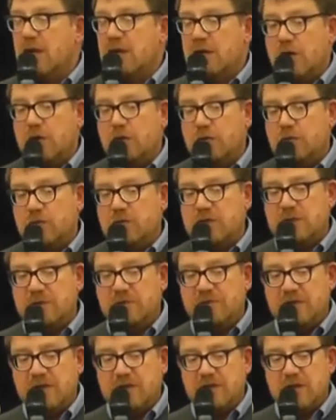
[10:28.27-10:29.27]
Go through
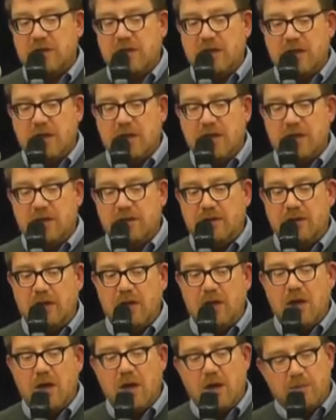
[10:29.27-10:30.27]
some of this, and
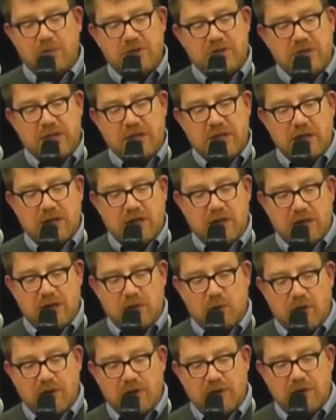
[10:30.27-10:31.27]

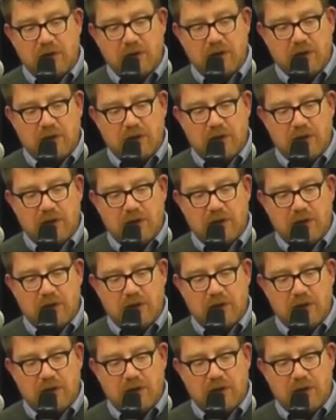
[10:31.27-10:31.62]
particularly one